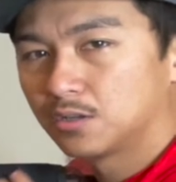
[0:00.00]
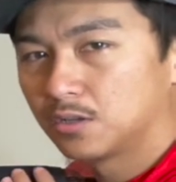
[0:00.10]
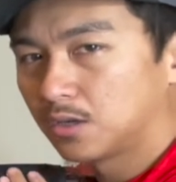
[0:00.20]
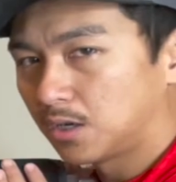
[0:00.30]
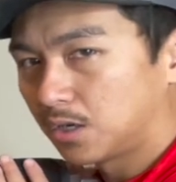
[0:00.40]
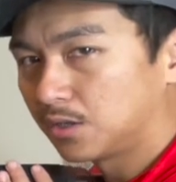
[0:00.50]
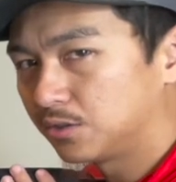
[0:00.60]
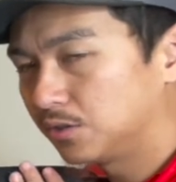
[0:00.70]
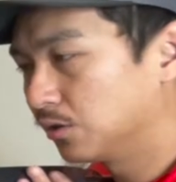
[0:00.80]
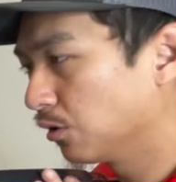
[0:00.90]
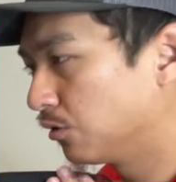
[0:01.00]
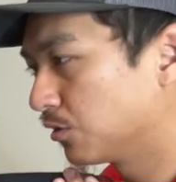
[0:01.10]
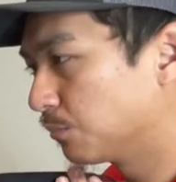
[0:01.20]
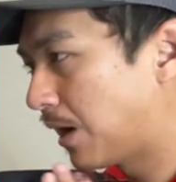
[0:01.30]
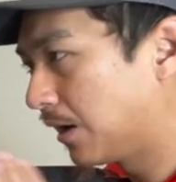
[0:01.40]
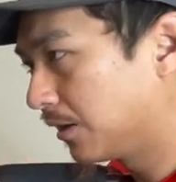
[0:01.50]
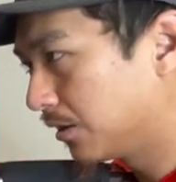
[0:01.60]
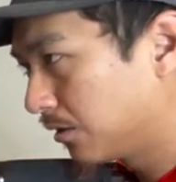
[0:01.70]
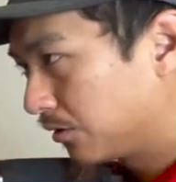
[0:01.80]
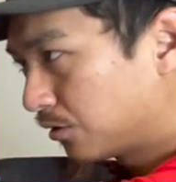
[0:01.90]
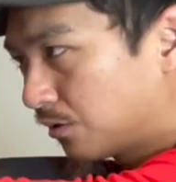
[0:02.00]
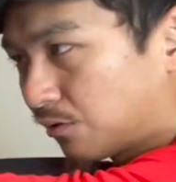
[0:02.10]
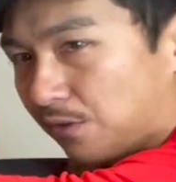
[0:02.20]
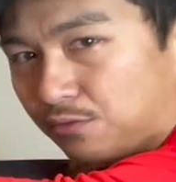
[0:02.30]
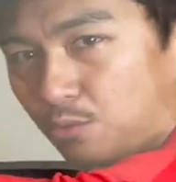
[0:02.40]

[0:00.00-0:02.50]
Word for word: uh, you load your body into the rifle